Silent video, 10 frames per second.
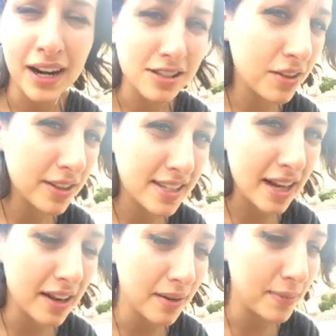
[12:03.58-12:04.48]
I sold the
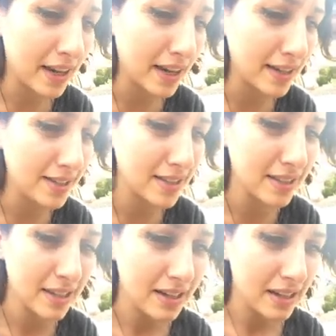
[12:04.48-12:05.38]
Senna because
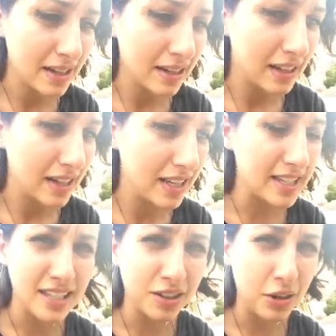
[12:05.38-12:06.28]
it's
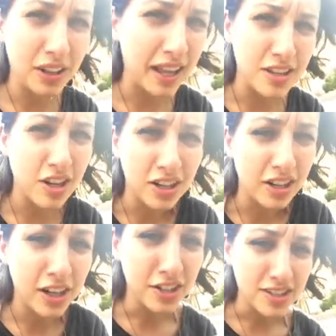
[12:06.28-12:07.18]
still like you couldn't
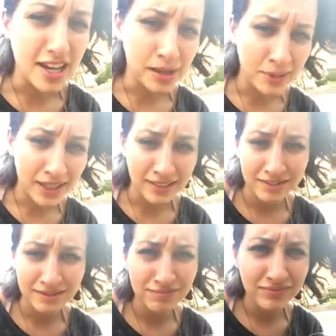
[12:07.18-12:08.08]
understand me.
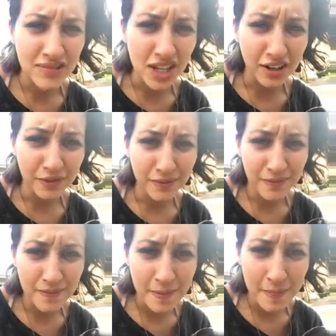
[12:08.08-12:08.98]
So
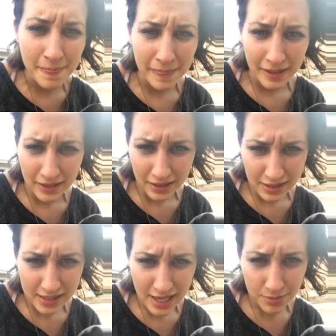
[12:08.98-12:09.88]

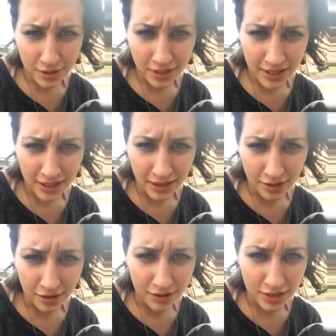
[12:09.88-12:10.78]
San
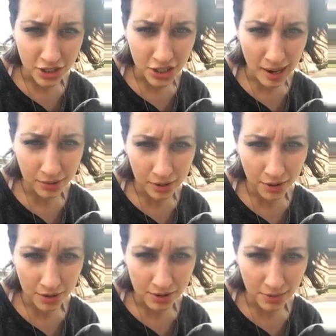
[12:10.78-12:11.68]
Bernardino to Chaparral
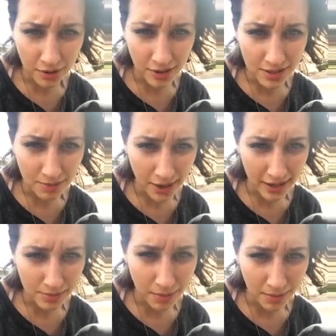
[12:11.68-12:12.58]
Motorsports, then
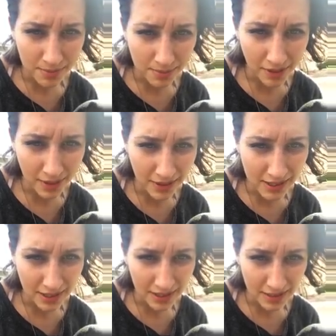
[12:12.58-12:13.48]
back to Palm Springs
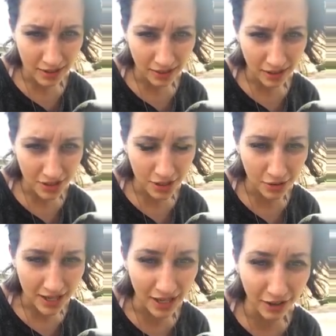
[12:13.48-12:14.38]
at the Desert Lodge
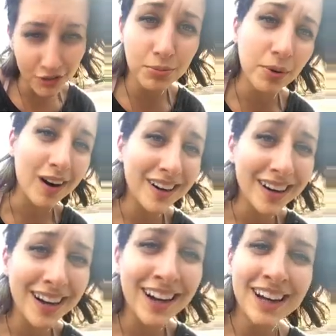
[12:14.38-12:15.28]
Hotel for
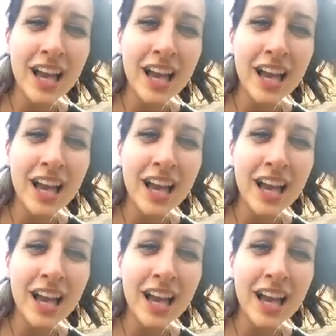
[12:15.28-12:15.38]
party.